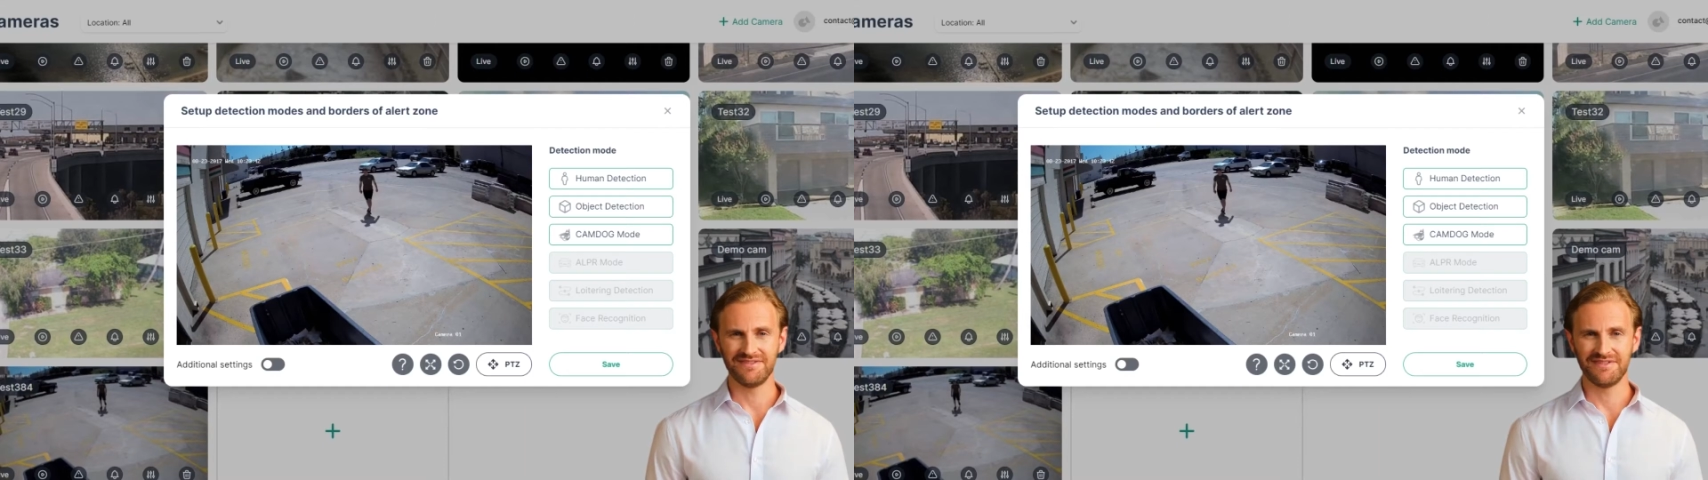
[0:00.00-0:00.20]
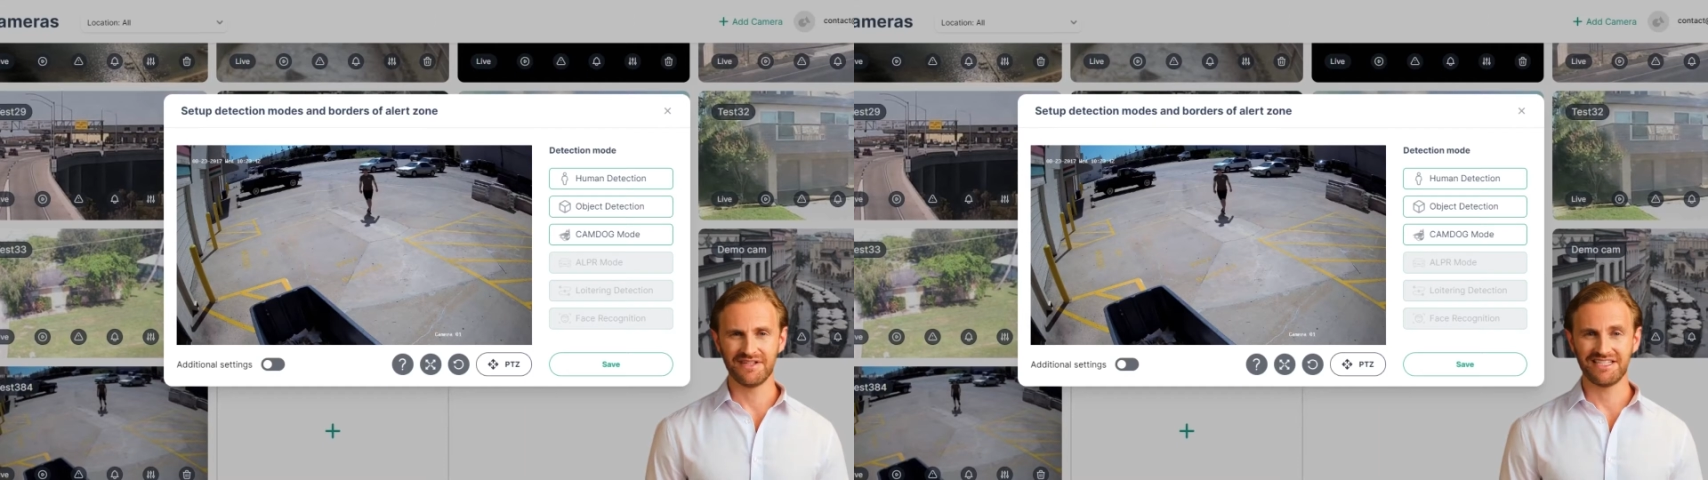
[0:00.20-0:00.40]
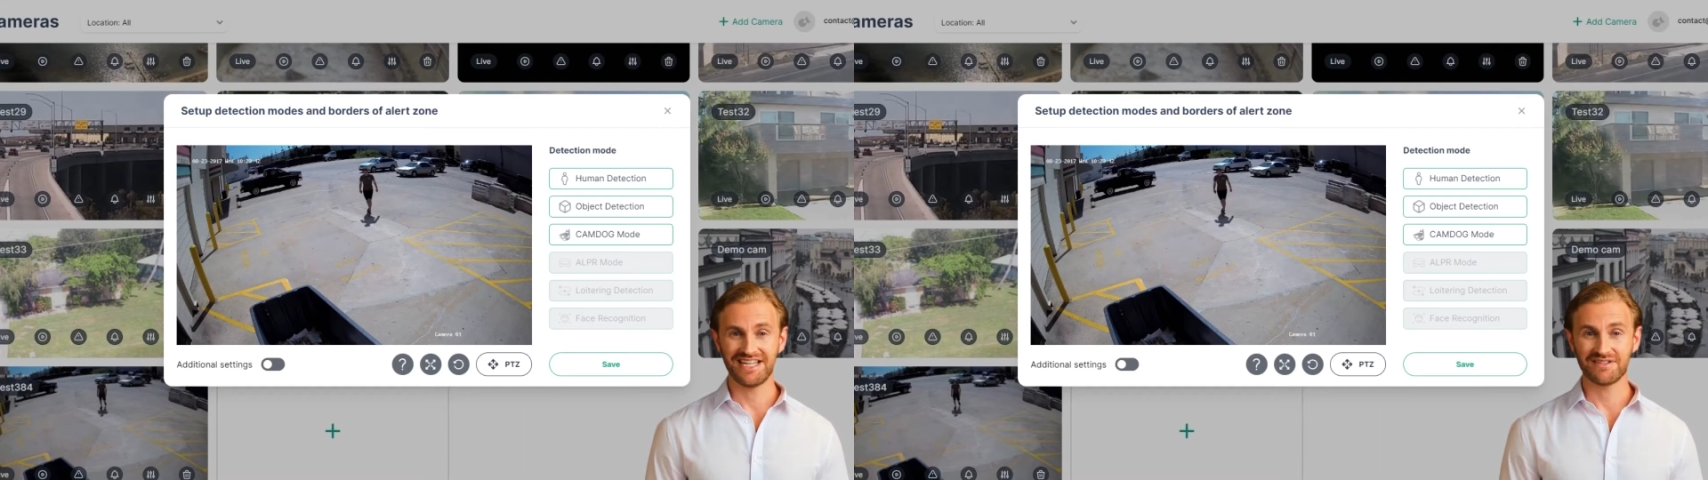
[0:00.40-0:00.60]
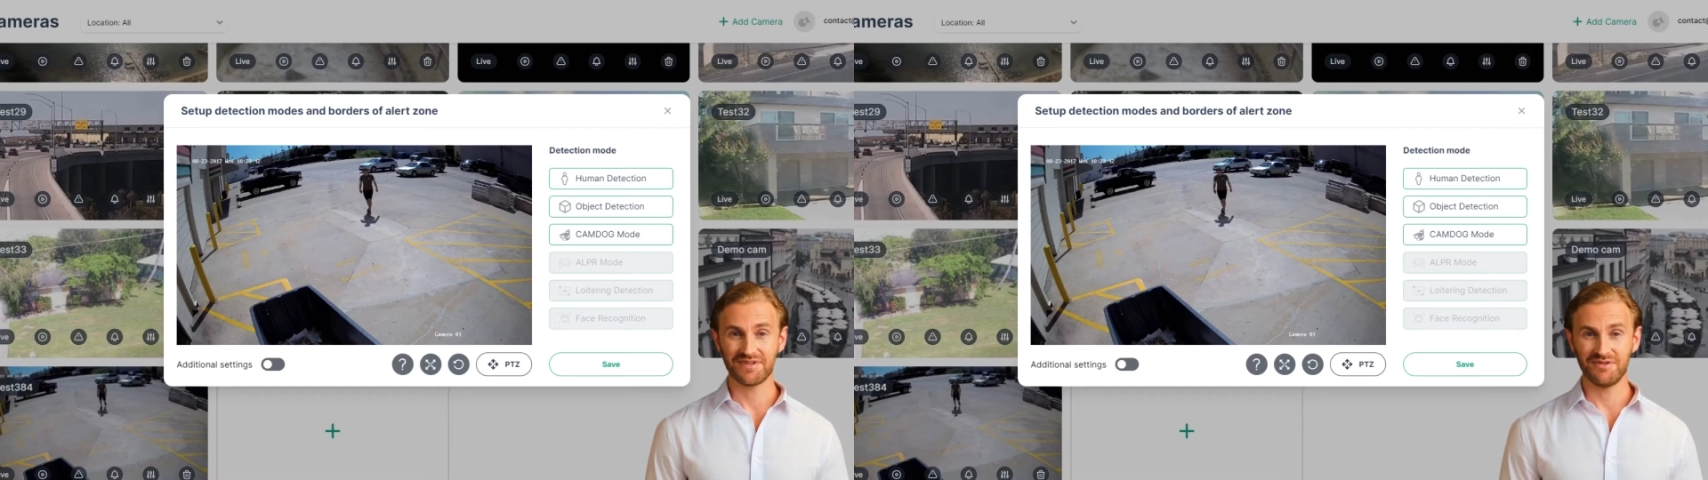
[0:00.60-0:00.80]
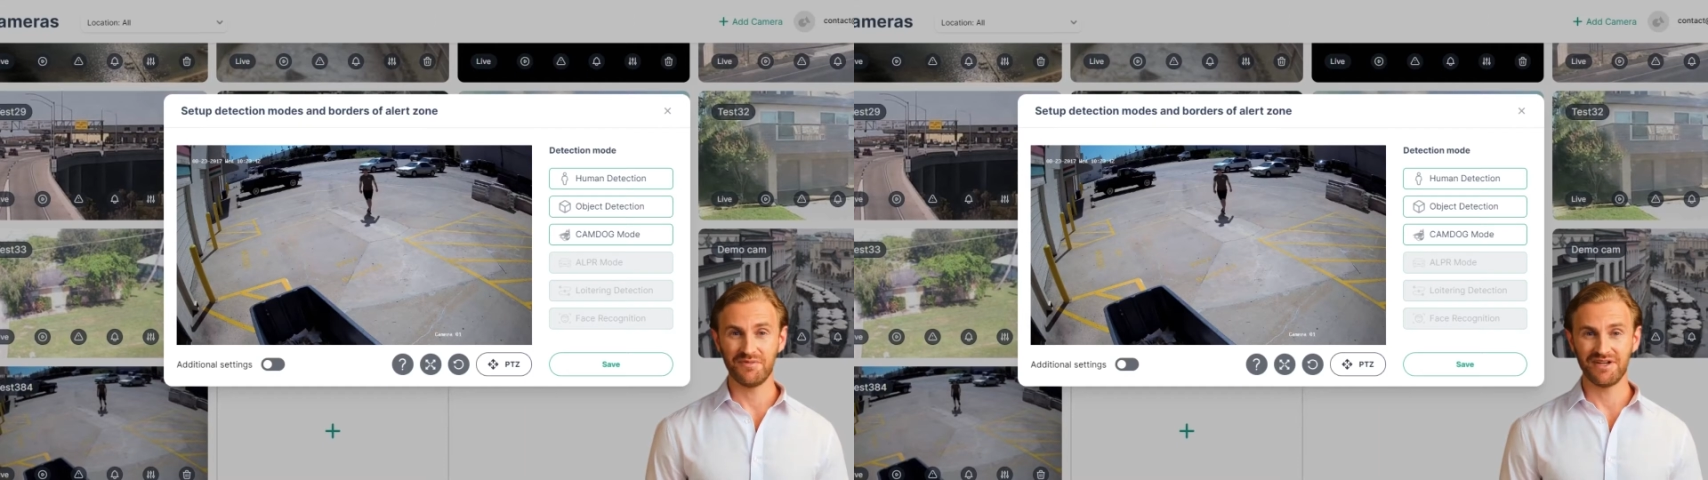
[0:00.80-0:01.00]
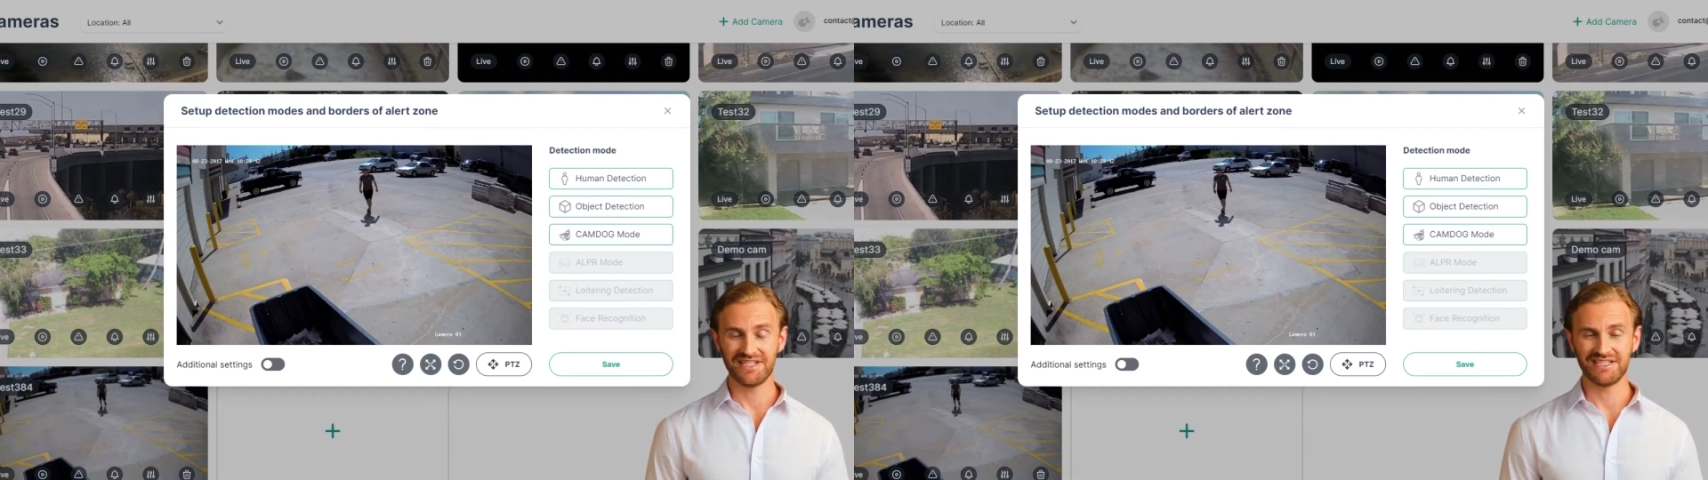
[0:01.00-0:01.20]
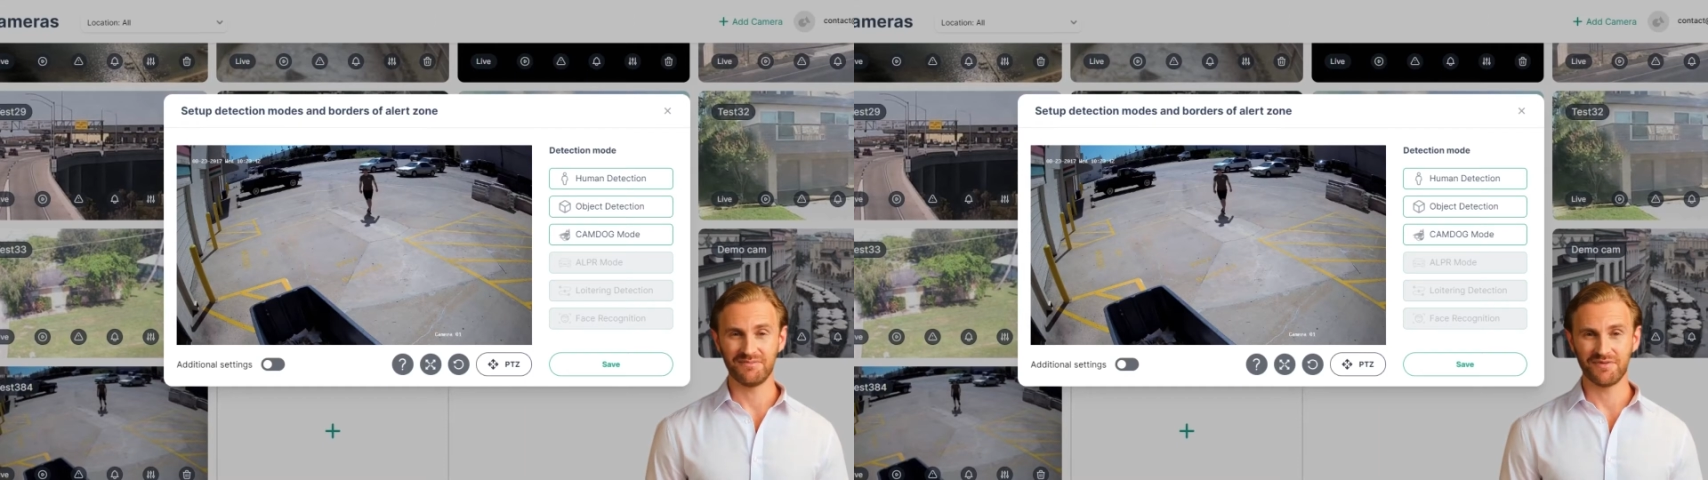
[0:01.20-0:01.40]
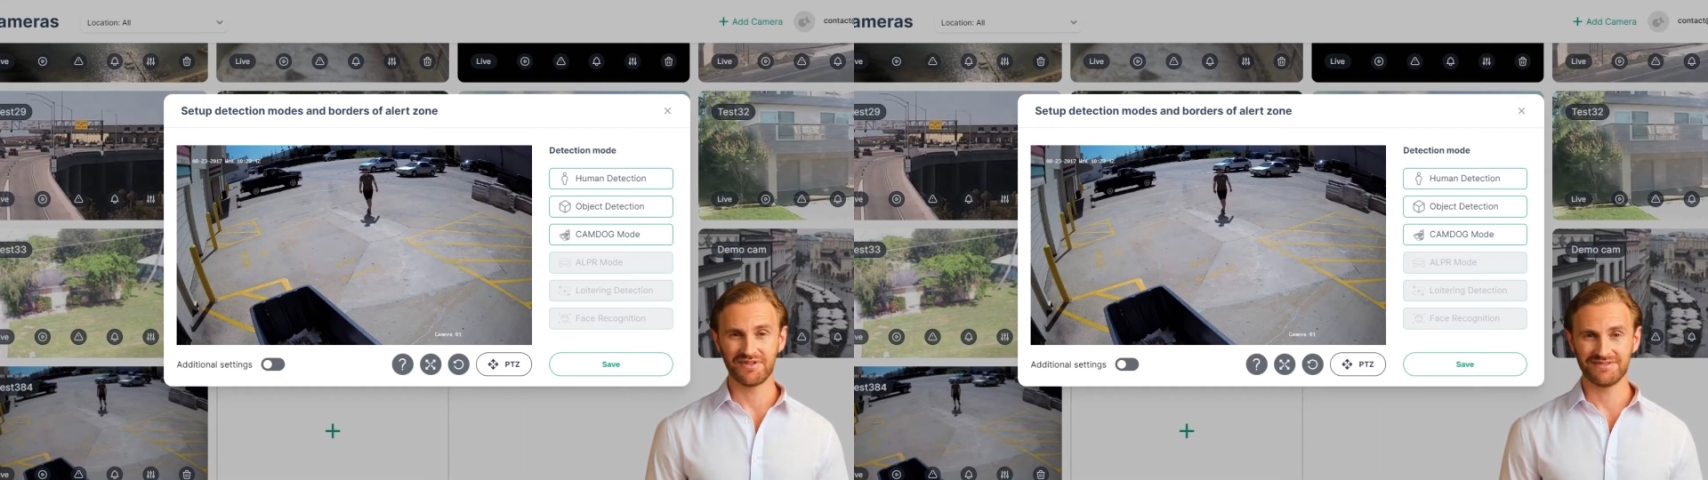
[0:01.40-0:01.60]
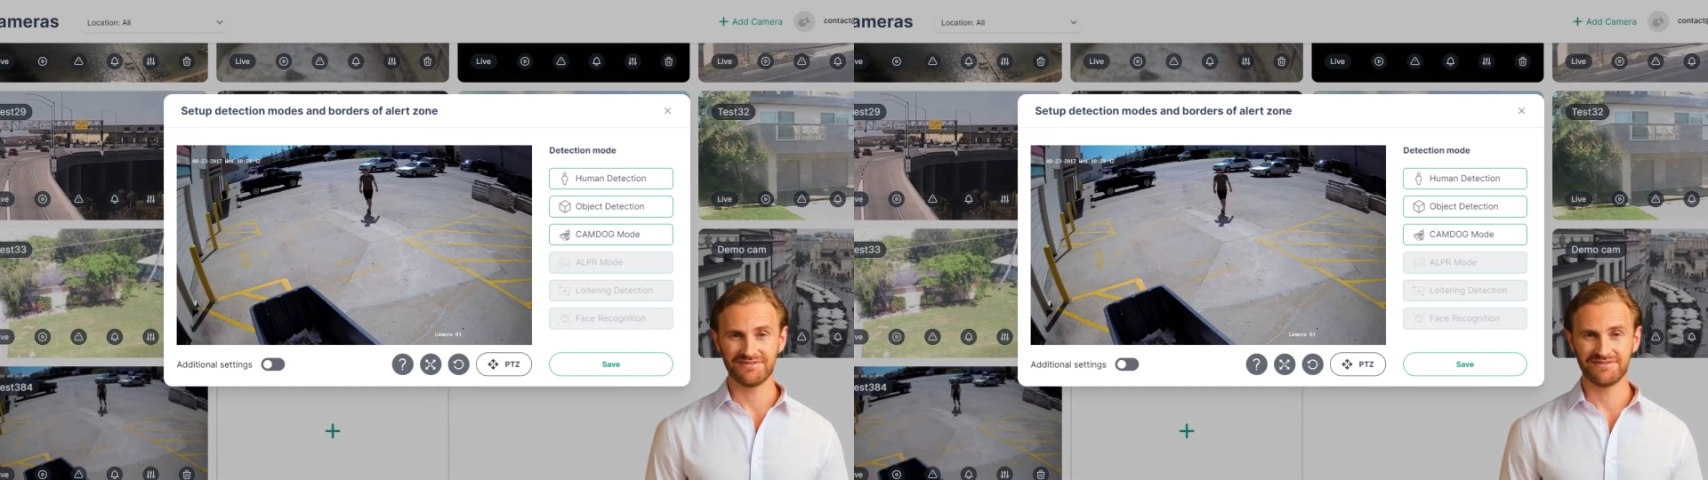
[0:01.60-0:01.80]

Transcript: The setup is pretty simple.